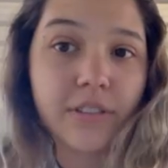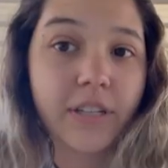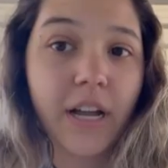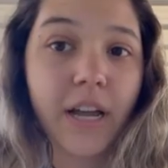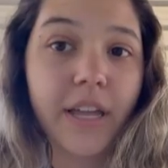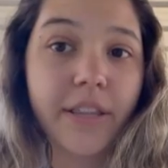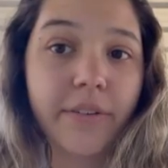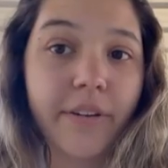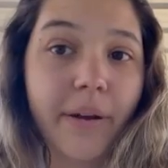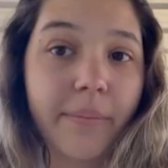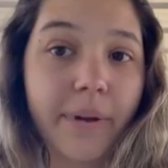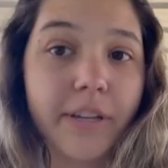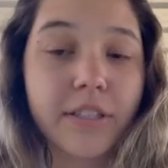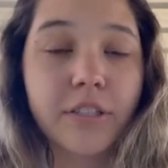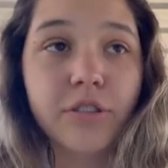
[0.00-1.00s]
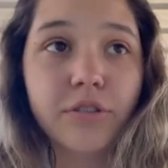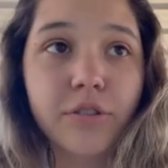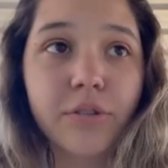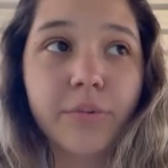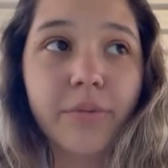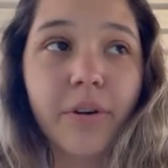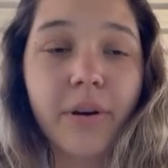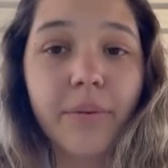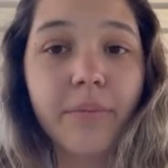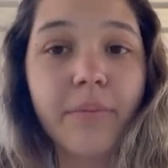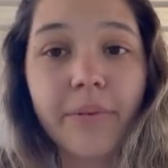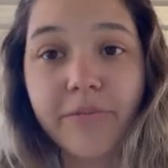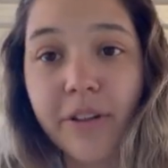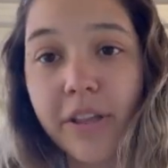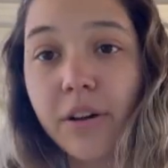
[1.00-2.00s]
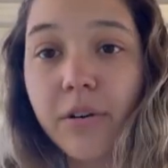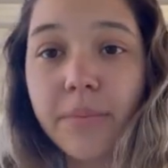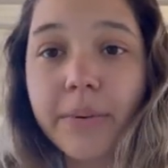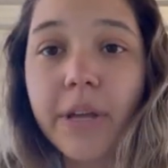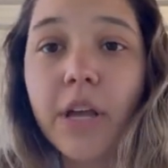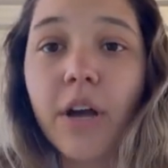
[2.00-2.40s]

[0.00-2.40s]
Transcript: not in the right place to film,